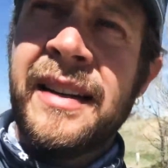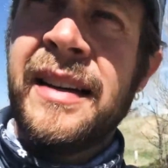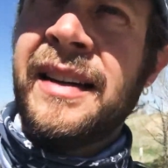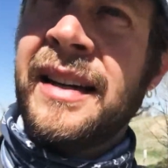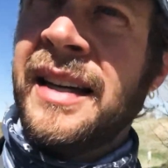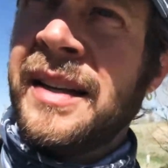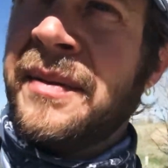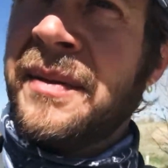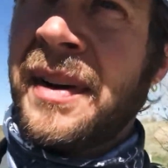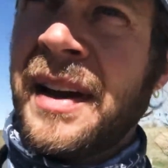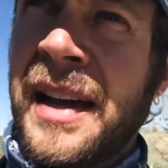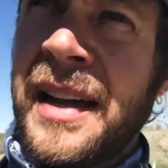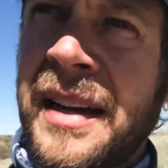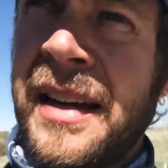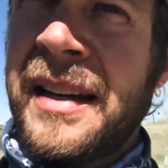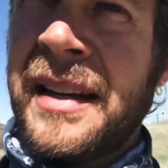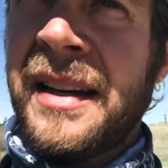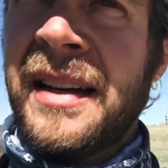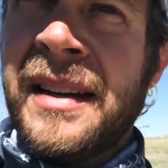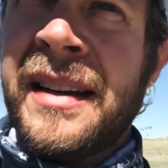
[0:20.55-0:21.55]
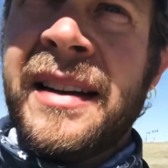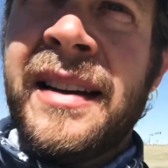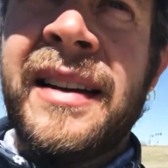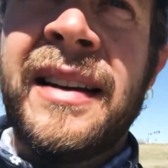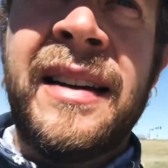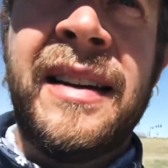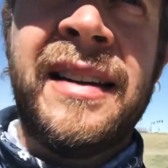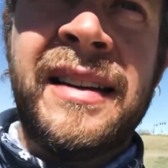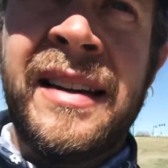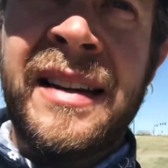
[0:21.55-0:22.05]
inviting,
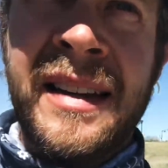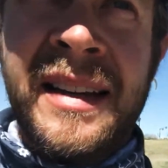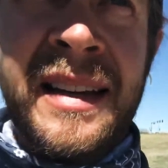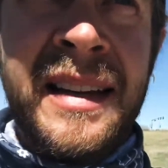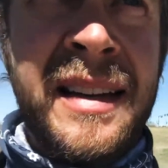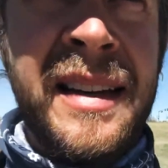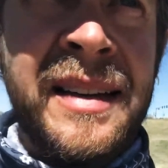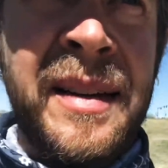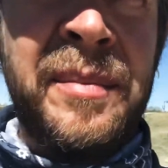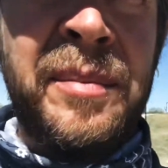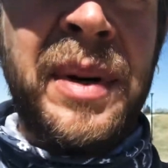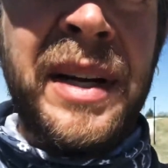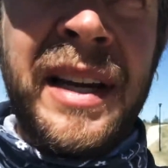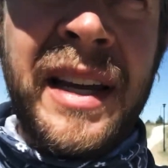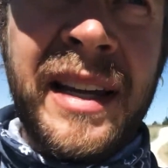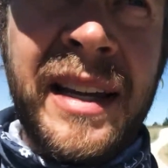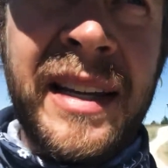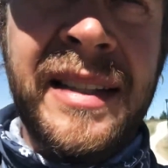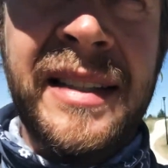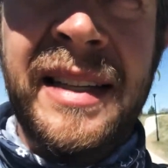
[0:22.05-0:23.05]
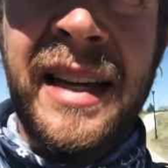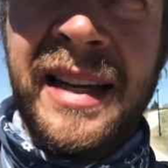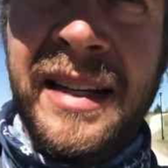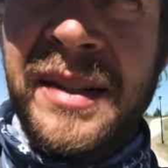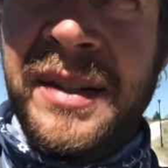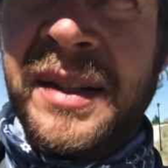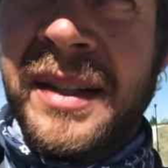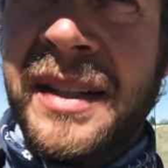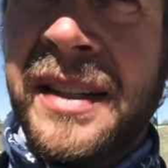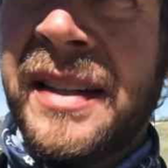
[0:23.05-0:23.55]
bringing
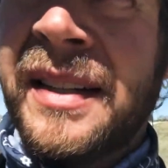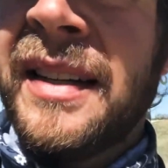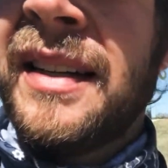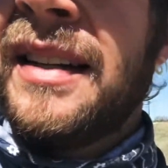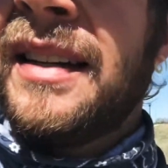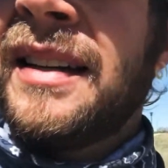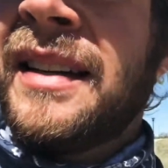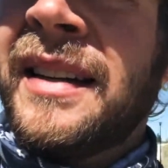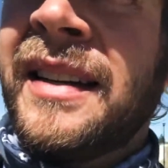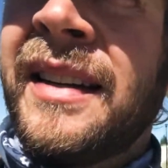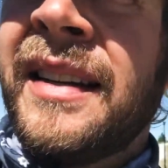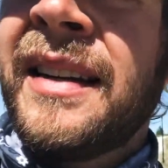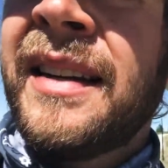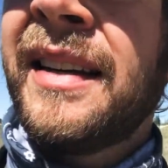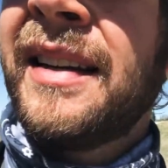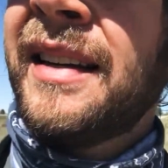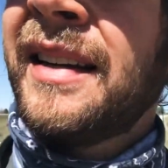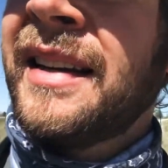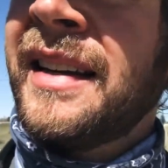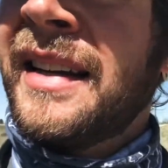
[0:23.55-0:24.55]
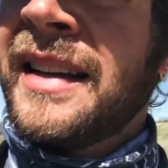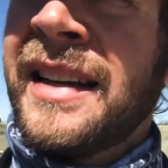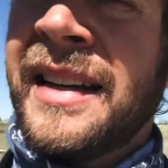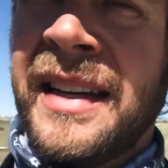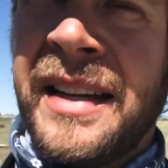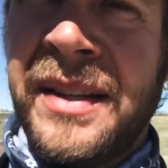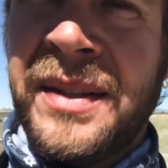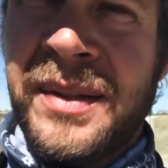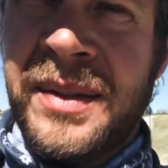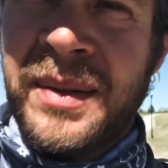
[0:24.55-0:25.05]
intention
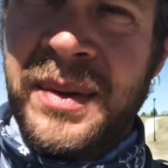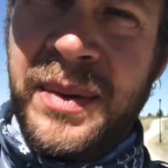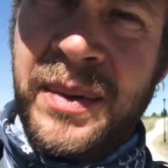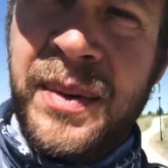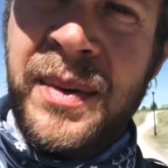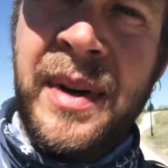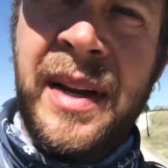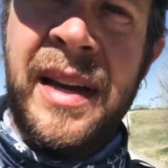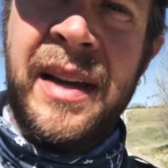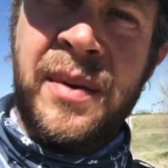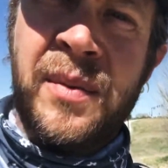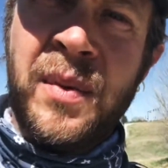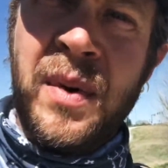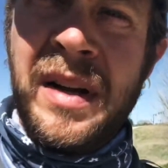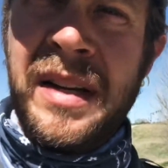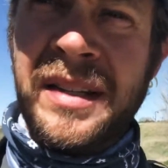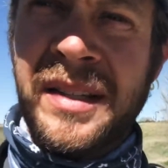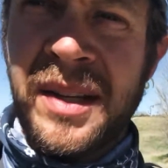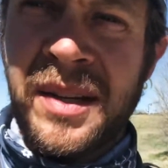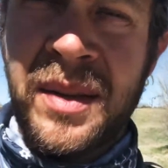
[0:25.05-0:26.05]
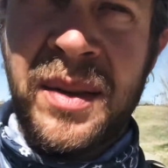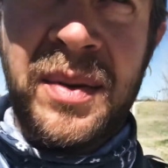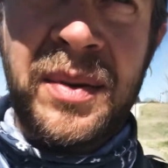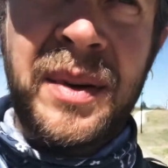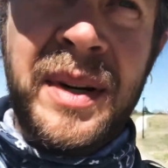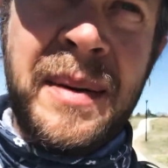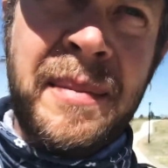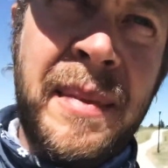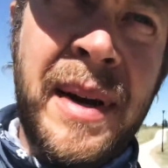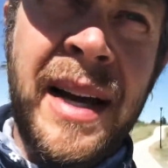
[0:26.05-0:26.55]
into a 1 to
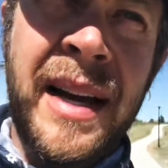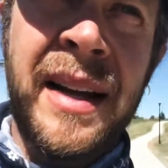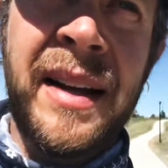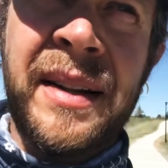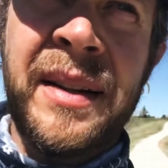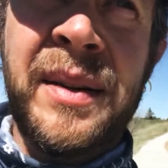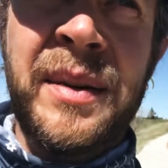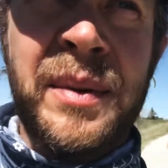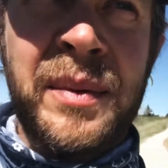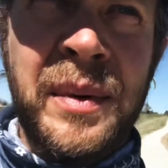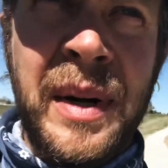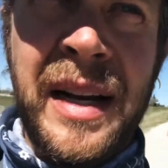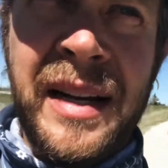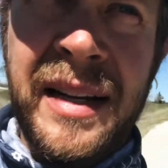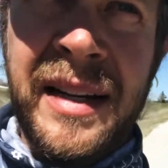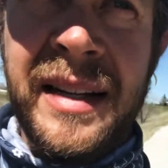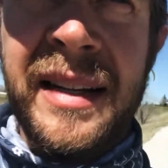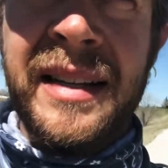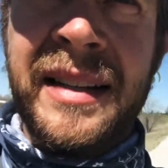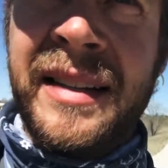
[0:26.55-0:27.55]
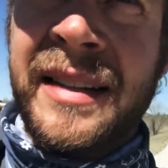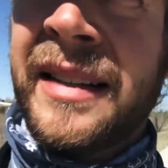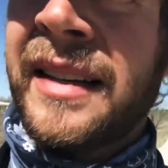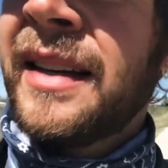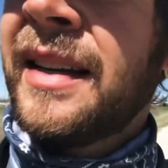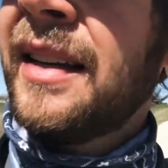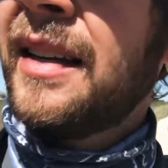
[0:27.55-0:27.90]
3 mile radius,